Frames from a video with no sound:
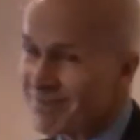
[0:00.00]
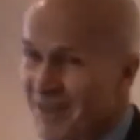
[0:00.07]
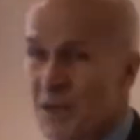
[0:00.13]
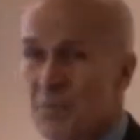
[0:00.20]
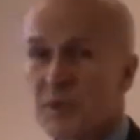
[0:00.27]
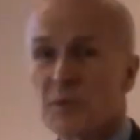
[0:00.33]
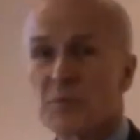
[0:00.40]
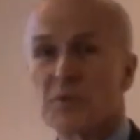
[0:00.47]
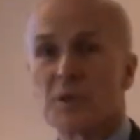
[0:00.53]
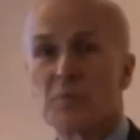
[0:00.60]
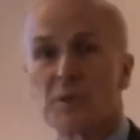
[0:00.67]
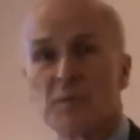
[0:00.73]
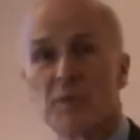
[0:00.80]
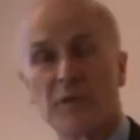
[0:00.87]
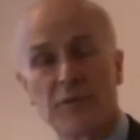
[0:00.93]
can be a
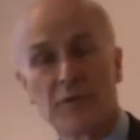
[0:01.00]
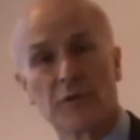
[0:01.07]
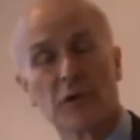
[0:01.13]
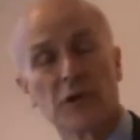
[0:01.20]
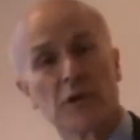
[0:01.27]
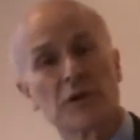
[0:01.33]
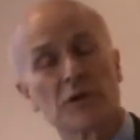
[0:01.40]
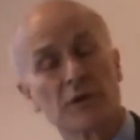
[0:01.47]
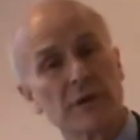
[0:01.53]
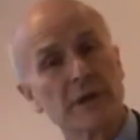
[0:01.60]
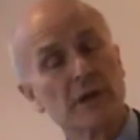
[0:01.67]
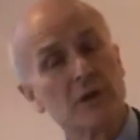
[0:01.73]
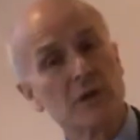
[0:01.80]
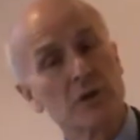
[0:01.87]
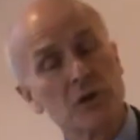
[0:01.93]
problem if you've got lots of
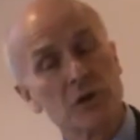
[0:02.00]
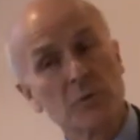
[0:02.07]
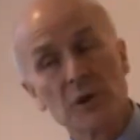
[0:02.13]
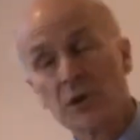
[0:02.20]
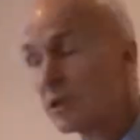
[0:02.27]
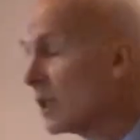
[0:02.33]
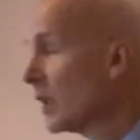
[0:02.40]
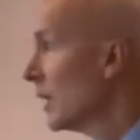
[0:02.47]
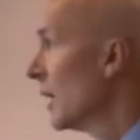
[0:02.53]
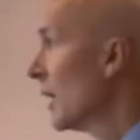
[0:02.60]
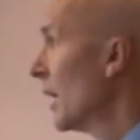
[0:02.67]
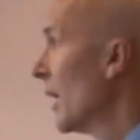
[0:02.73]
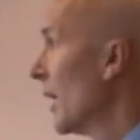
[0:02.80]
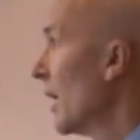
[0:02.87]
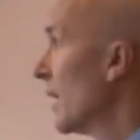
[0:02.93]
little customers,
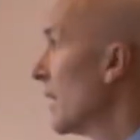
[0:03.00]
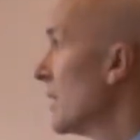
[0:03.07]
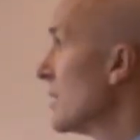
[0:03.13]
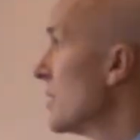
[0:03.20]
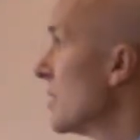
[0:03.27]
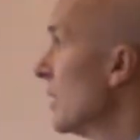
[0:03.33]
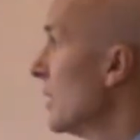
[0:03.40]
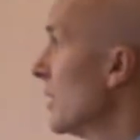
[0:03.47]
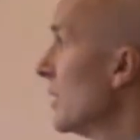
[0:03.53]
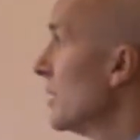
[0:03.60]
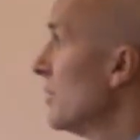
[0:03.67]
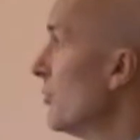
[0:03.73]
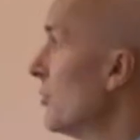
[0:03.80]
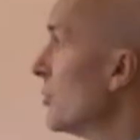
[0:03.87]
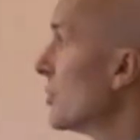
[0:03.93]
and
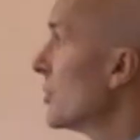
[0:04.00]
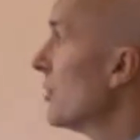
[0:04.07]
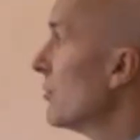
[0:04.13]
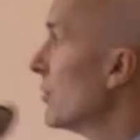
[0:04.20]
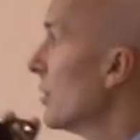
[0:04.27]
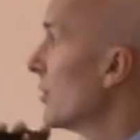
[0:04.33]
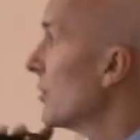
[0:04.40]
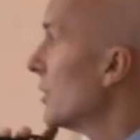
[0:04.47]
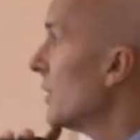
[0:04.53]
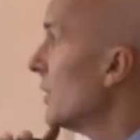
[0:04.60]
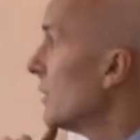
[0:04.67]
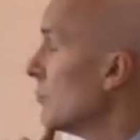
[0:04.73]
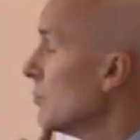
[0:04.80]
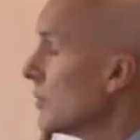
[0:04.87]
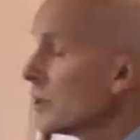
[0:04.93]
you've also got the
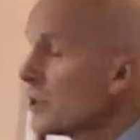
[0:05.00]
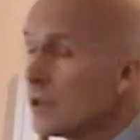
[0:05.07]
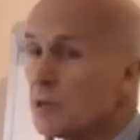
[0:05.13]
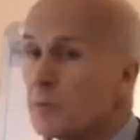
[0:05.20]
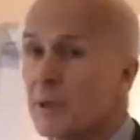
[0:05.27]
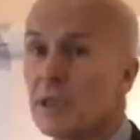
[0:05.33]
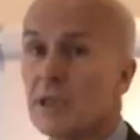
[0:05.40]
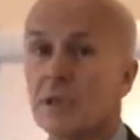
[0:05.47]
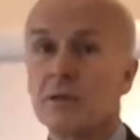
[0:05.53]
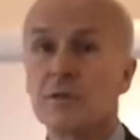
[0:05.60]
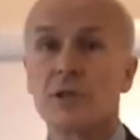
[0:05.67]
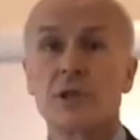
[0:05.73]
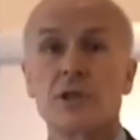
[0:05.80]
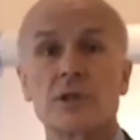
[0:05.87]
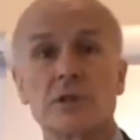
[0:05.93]
ones that have been
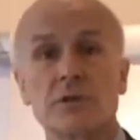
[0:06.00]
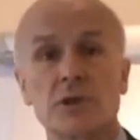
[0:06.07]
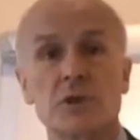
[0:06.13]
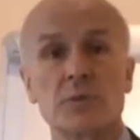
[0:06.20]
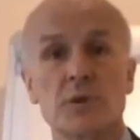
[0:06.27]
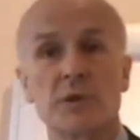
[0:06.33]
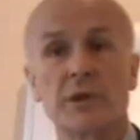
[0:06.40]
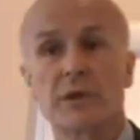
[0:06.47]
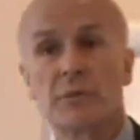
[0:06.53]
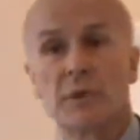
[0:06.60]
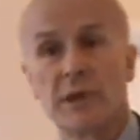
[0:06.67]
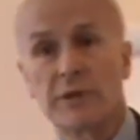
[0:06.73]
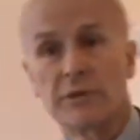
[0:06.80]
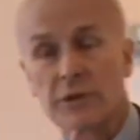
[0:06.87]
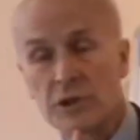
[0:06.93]
alluded to this morning
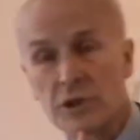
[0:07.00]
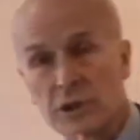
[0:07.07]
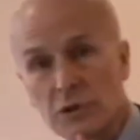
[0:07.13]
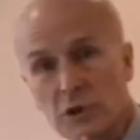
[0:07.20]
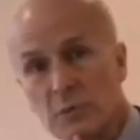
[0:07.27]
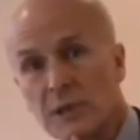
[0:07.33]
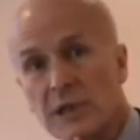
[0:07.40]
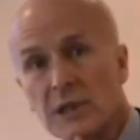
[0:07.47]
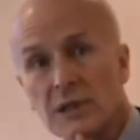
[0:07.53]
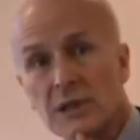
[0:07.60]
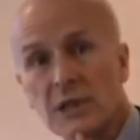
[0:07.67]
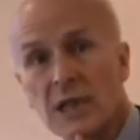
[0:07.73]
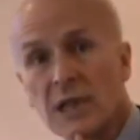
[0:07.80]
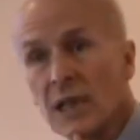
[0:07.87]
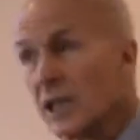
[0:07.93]
by our other two
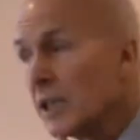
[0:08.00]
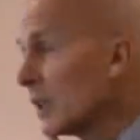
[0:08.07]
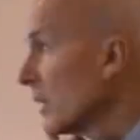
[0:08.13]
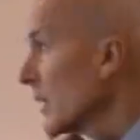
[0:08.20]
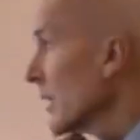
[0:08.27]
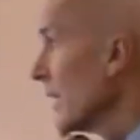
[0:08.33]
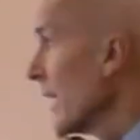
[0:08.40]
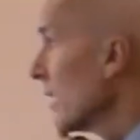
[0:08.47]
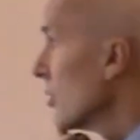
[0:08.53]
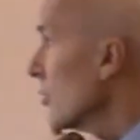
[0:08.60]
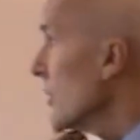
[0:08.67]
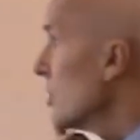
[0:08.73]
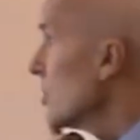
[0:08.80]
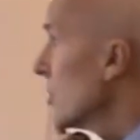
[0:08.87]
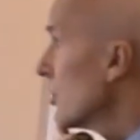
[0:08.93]
speakers.
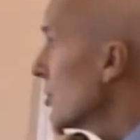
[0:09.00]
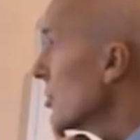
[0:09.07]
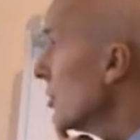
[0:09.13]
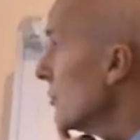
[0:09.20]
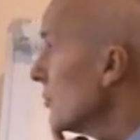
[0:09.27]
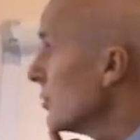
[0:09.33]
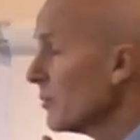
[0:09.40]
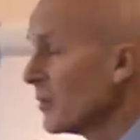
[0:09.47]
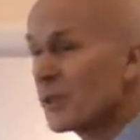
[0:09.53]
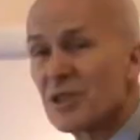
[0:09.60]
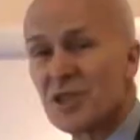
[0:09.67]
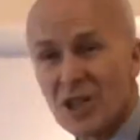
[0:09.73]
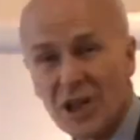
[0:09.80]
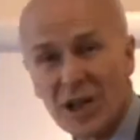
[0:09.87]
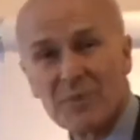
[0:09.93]
Language customs, we've
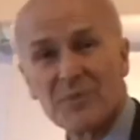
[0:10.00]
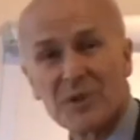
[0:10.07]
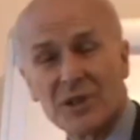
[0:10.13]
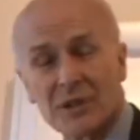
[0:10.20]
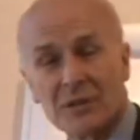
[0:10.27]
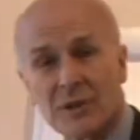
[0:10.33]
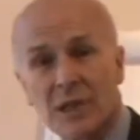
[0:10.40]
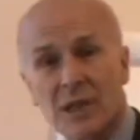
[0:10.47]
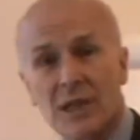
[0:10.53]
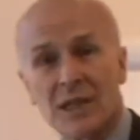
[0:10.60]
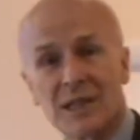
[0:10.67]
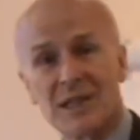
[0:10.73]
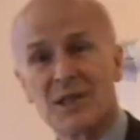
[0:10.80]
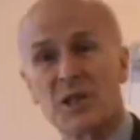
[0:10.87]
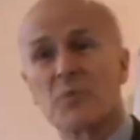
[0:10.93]
got time zone,
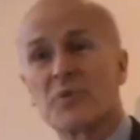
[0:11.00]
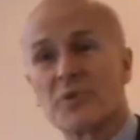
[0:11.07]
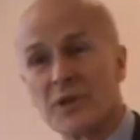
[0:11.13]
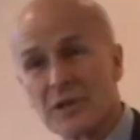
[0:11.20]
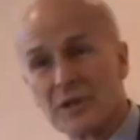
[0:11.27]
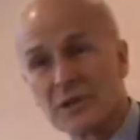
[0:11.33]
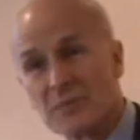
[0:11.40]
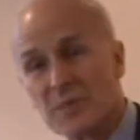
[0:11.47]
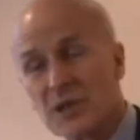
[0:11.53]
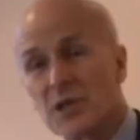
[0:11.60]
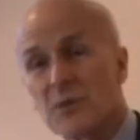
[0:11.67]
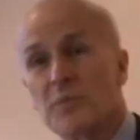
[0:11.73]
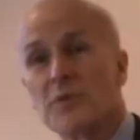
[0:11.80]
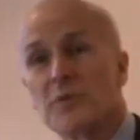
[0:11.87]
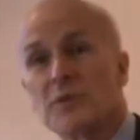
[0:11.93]
can your product be
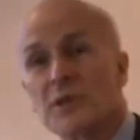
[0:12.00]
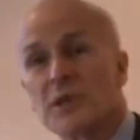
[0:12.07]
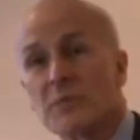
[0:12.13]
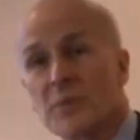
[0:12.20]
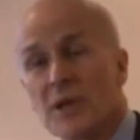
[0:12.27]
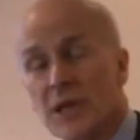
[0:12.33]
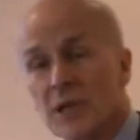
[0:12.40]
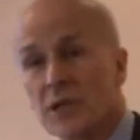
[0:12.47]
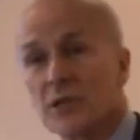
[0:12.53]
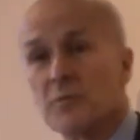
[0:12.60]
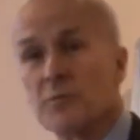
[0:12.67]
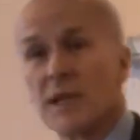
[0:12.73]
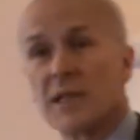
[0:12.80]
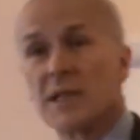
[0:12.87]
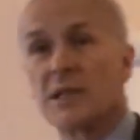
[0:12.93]
supported by you
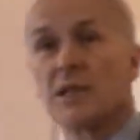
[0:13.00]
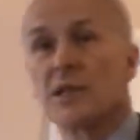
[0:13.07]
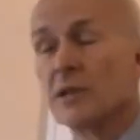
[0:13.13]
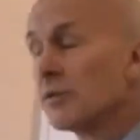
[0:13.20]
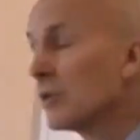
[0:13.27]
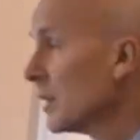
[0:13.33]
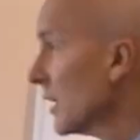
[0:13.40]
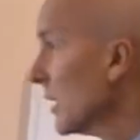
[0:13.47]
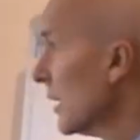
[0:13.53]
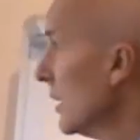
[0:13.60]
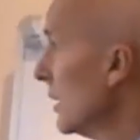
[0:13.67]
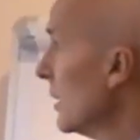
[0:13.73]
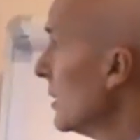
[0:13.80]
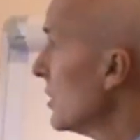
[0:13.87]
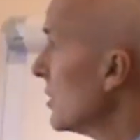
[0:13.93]
back in the UK?
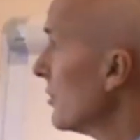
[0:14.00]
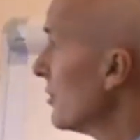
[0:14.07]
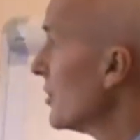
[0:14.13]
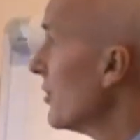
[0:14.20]
So